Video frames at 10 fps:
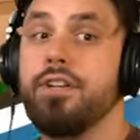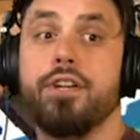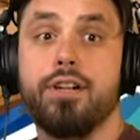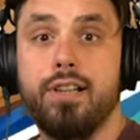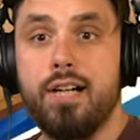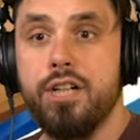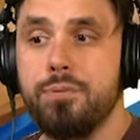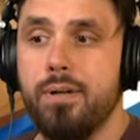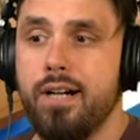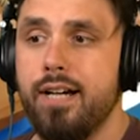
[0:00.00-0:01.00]
Another
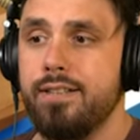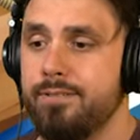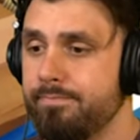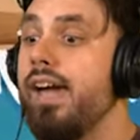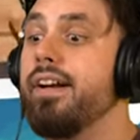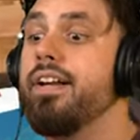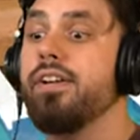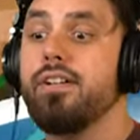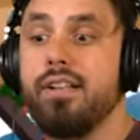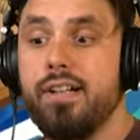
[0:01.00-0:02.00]
large bugite. And
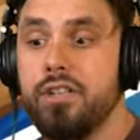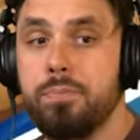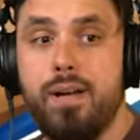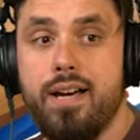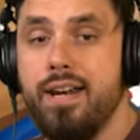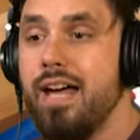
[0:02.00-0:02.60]
another large bugite.